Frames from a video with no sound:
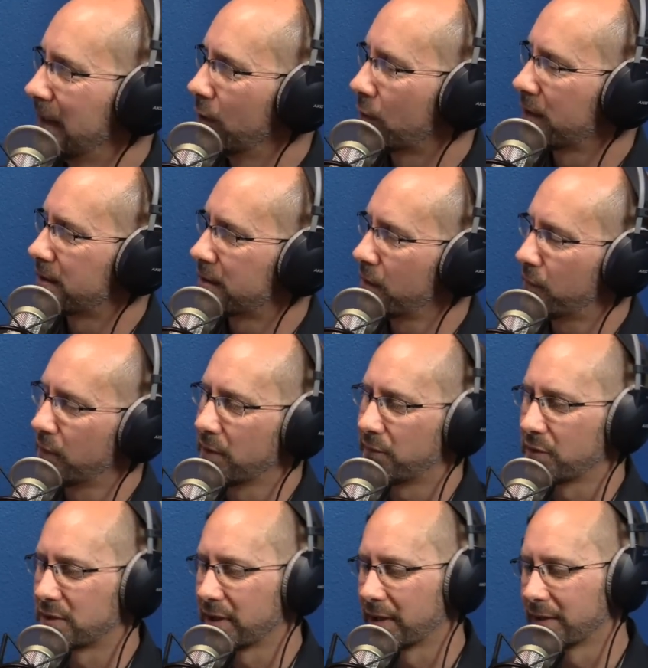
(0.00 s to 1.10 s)
look, it's different if
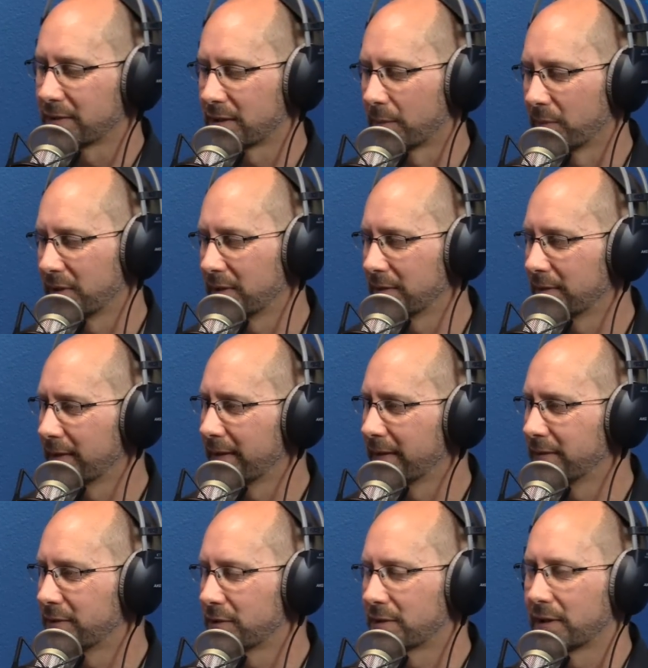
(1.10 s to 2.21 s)
you're selling something
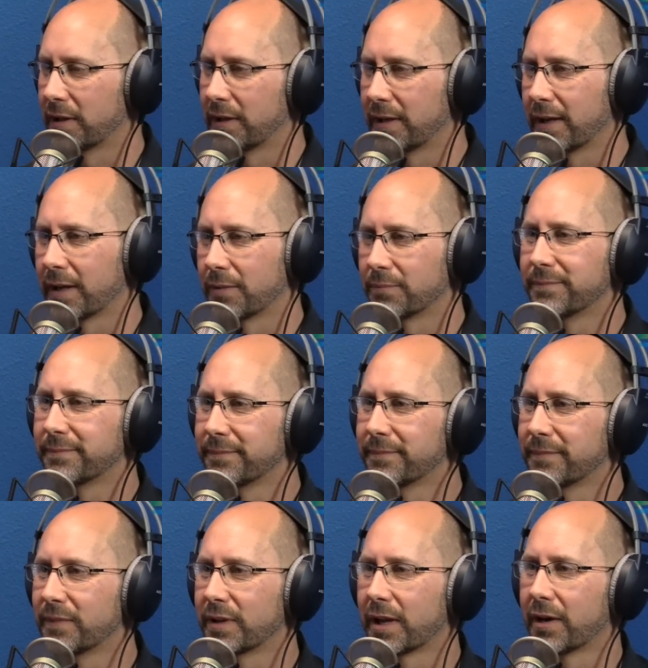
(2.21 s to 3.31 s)
just cleaning out
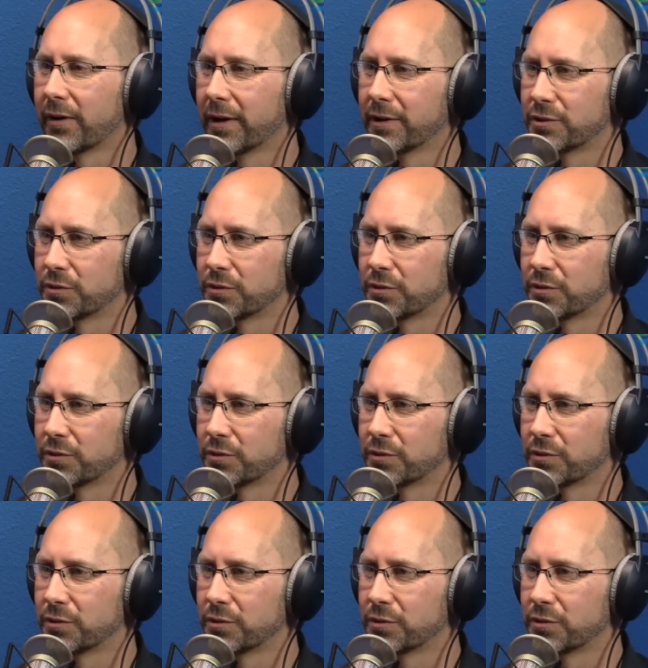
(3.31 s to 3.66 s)
the garage